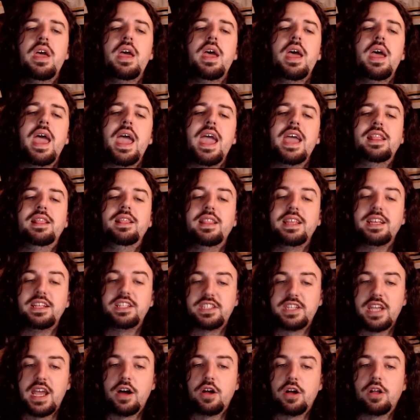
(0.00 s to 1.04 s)
And
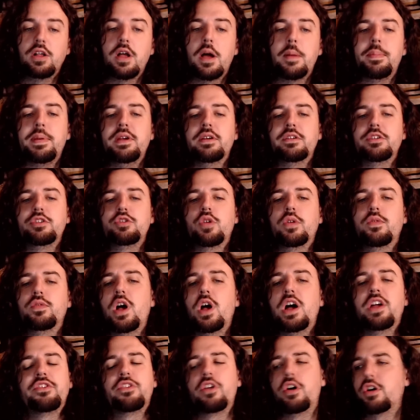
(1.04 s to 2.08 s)
Liesel appears to have
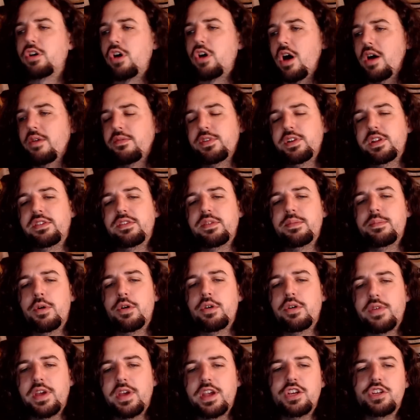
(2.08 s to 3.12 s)
lost all confidence and
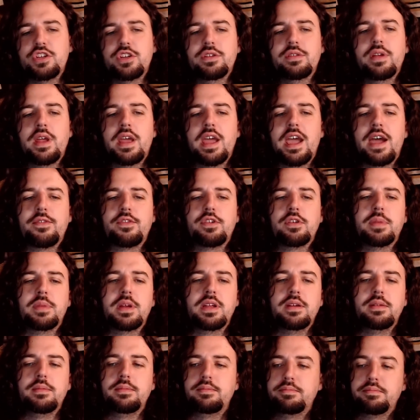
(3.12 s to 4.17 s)
motivation after
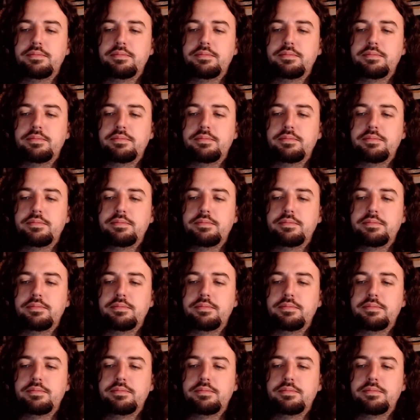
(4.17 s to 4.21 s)
being